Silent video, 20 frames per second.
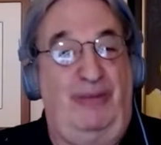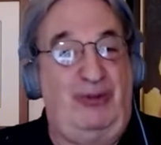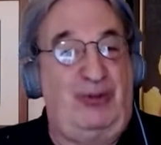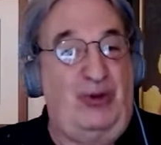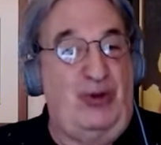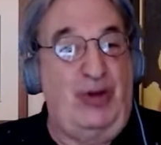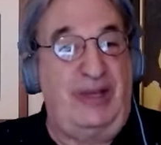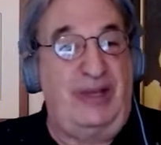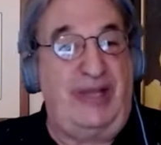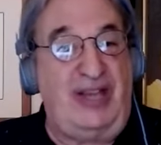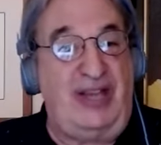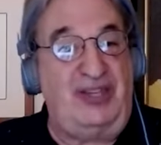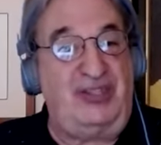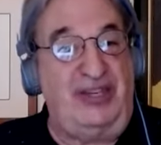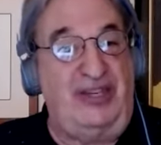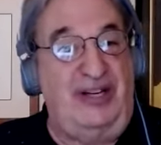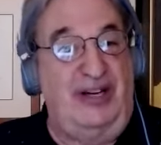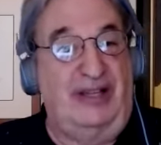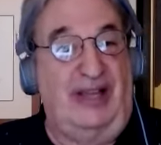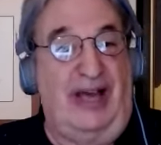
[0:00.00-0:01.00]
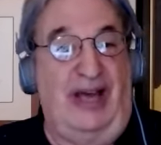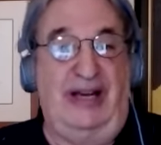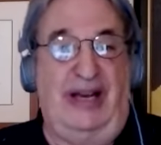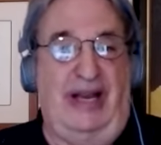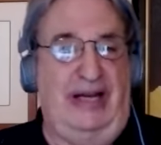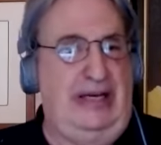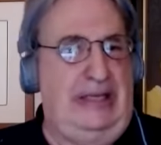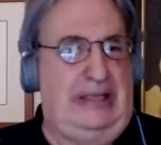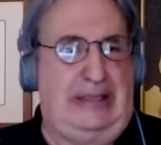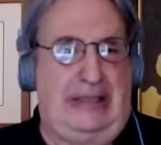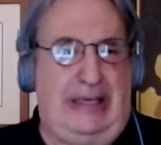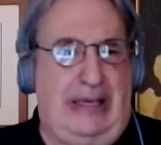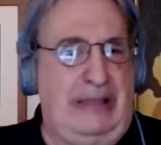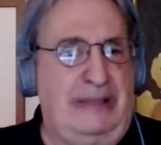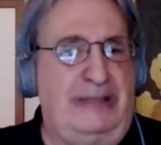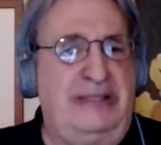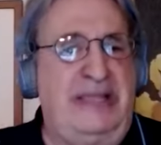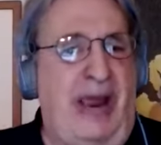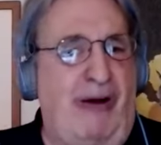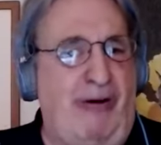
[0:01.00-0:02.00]
So you're guessing a lot, and it's a
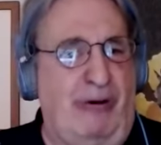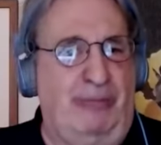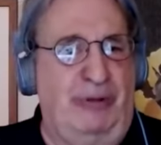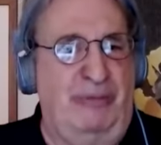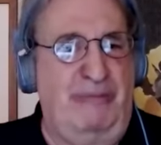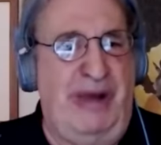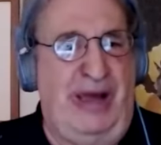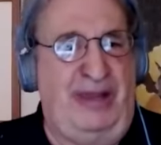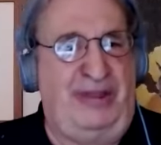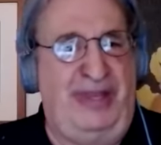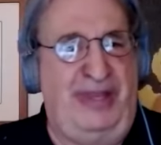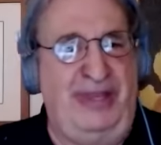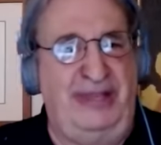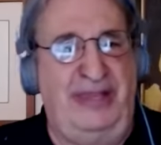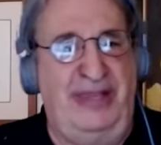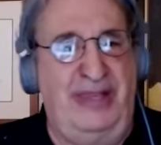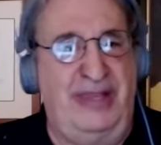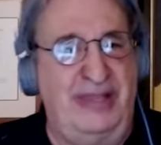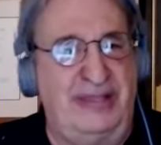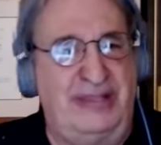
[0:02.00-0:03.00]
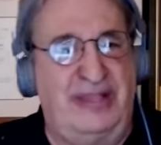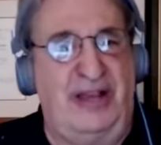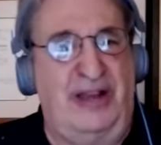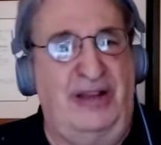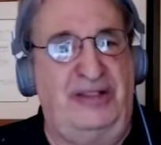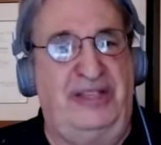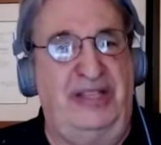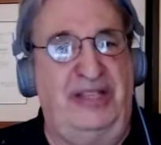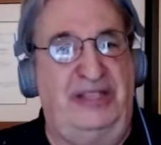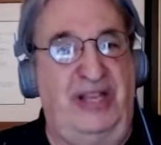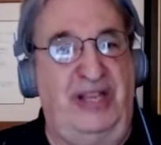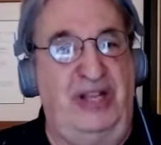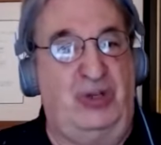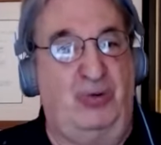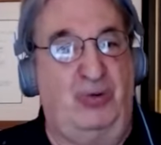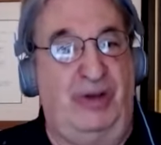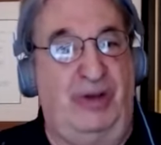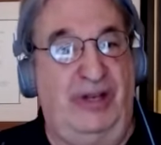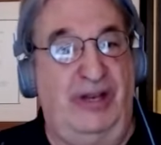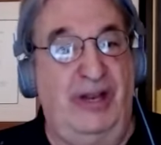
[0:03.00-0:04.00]
terrible method to teach
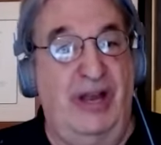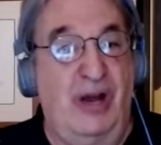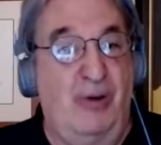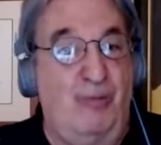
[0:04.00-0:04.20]
reading.